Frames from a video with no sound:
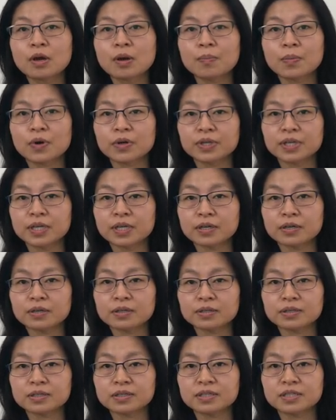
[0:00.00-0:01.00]
But
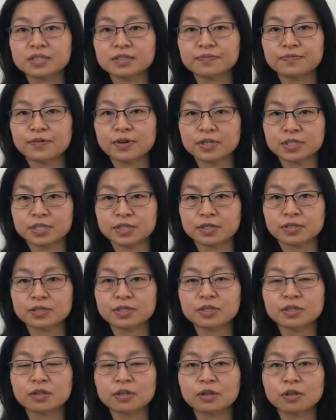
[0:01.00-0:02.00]
here, this
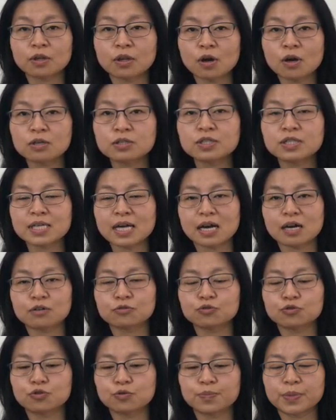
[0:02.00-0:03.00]
function turns
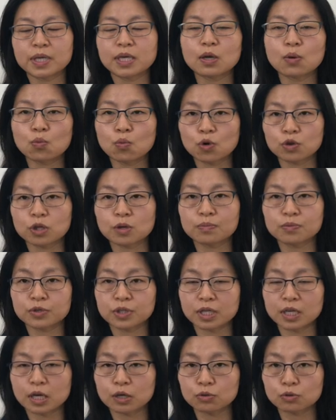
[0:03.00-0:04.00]
out to be one of
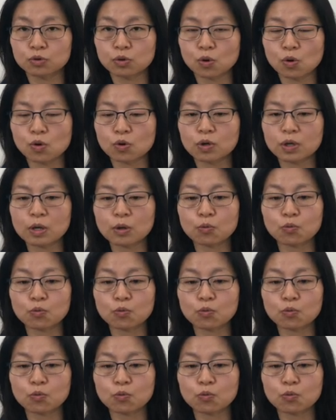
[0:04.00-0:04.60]
the log